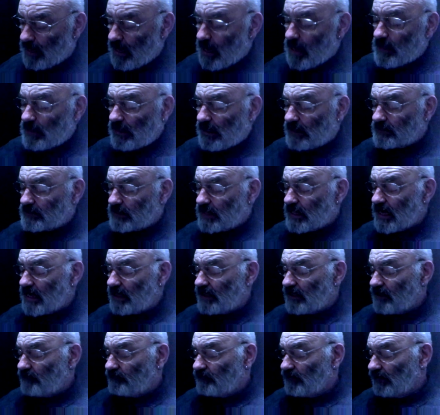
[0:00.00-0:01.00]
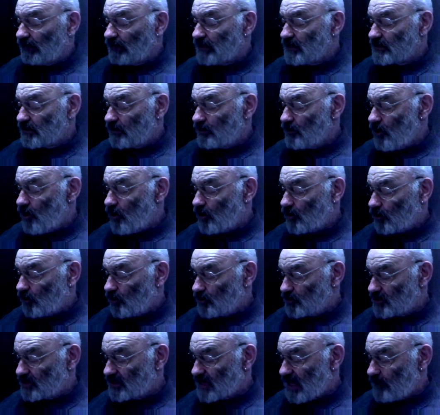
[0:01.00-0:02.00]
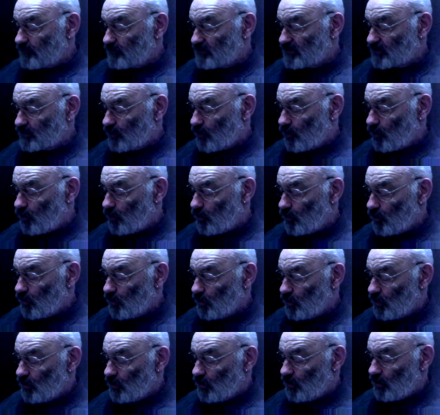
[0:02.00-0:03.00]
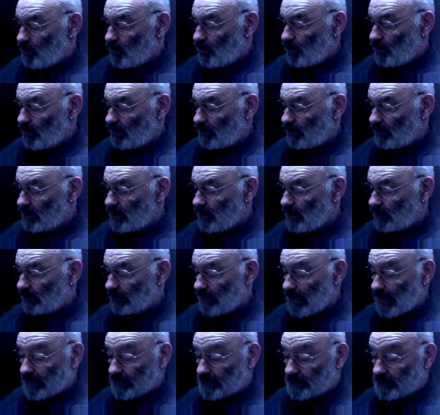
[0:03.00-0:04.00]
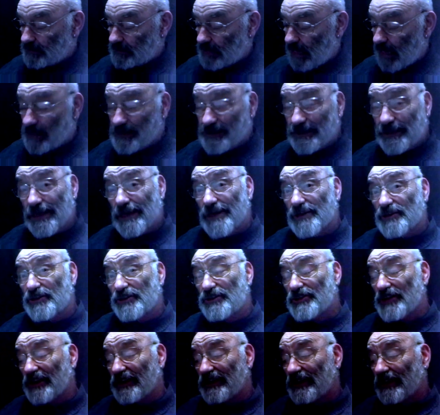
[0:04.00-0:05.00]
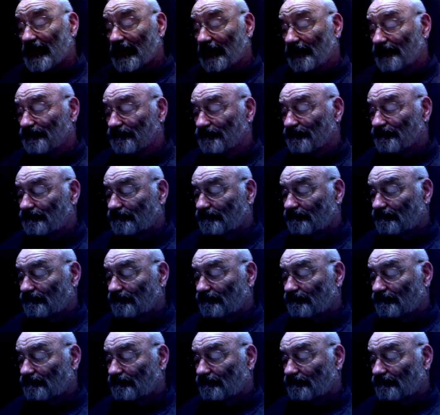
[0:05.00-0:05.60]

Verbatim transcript: Later that evening, there's a knock on Sam's door, and a young lad stands there shaking.